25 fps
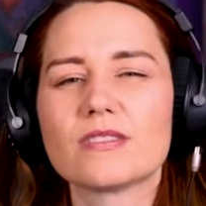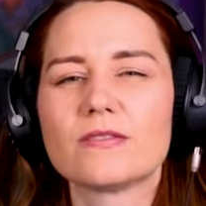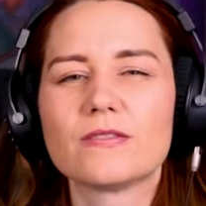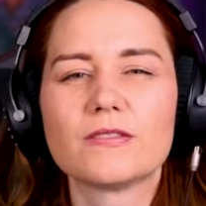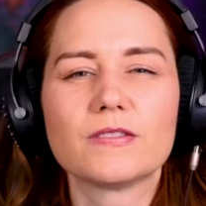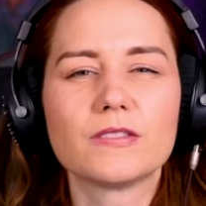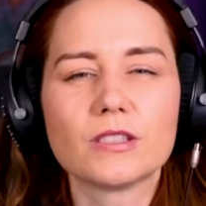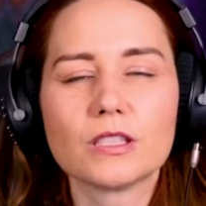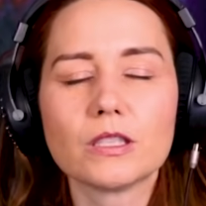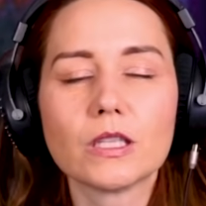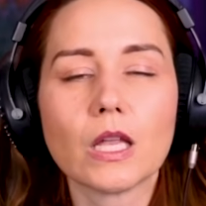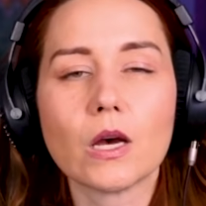
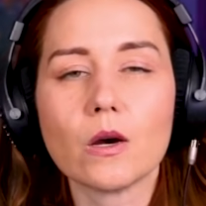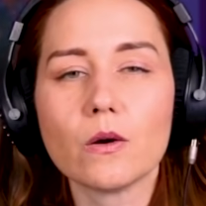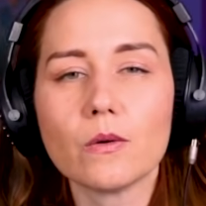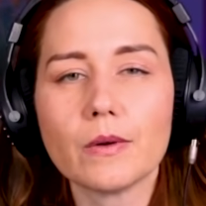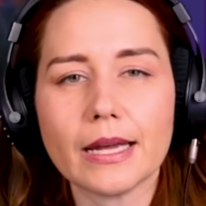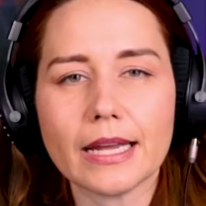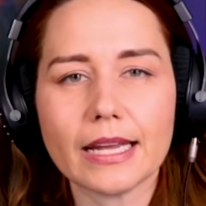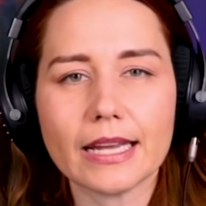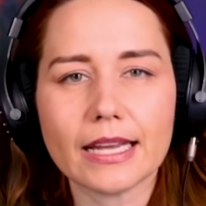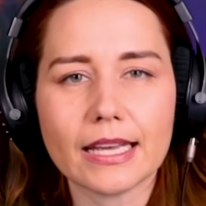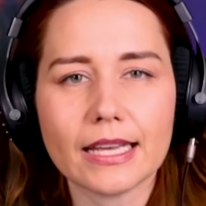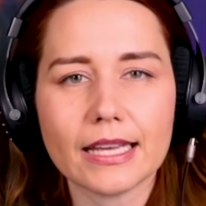
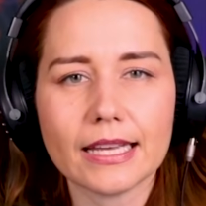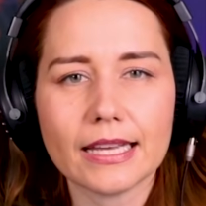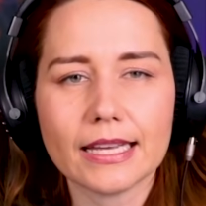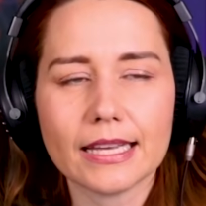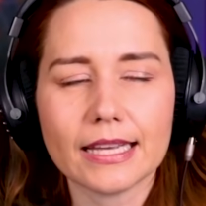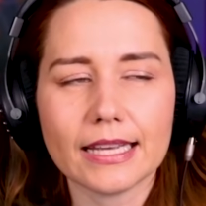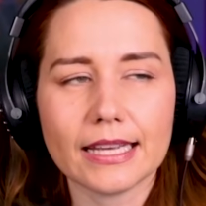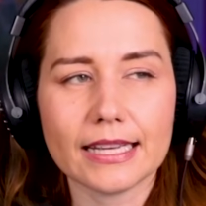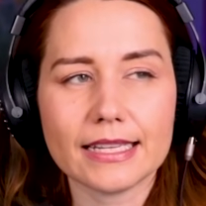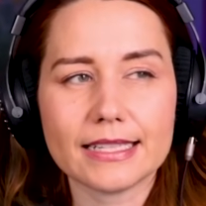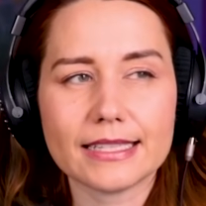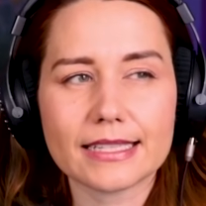flowing.
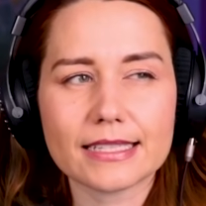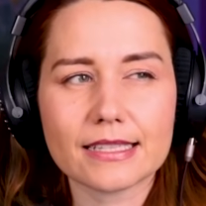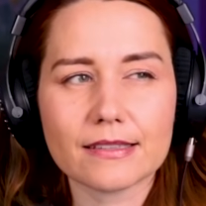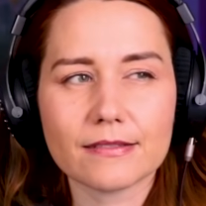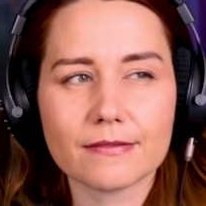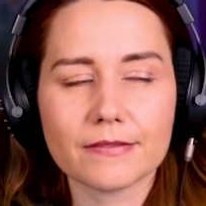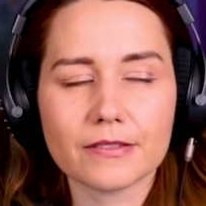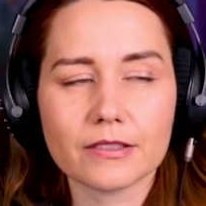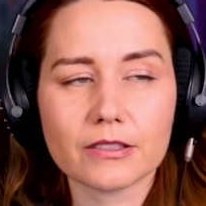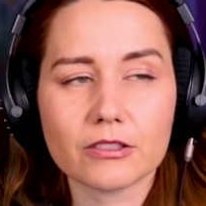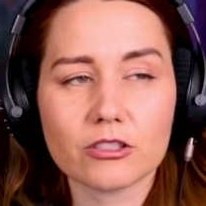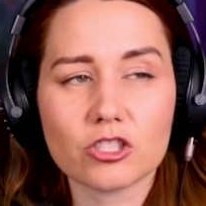It
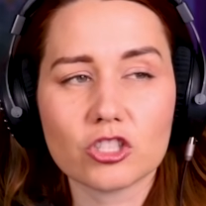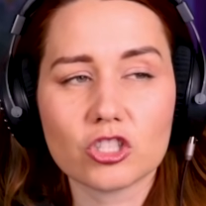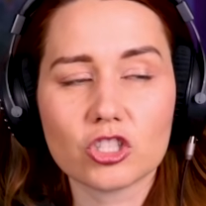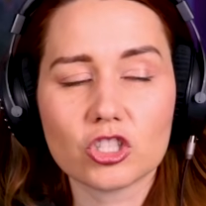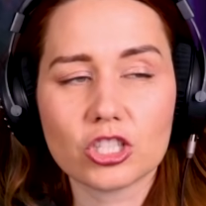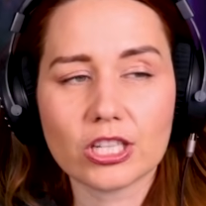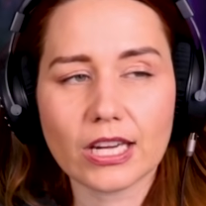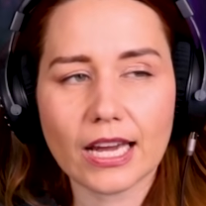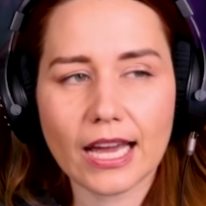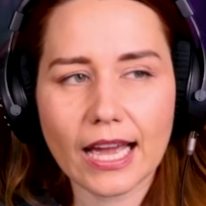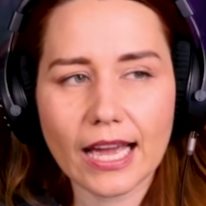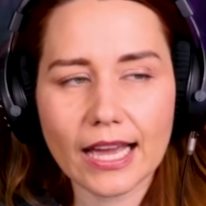doesn't feel
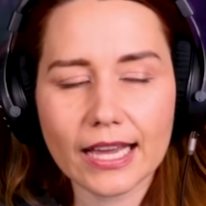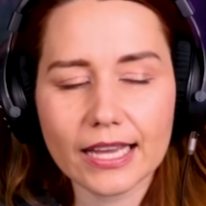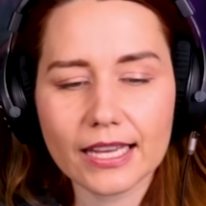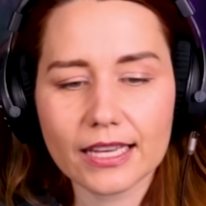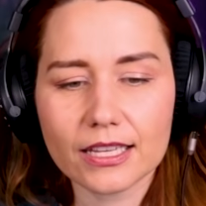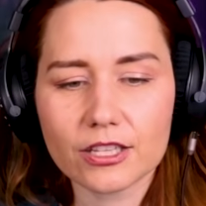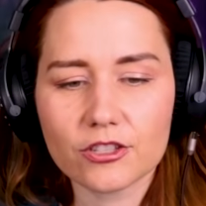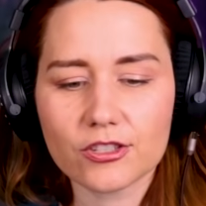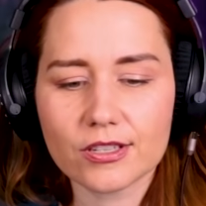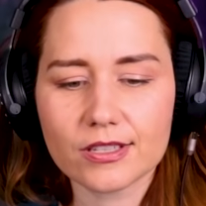jagged.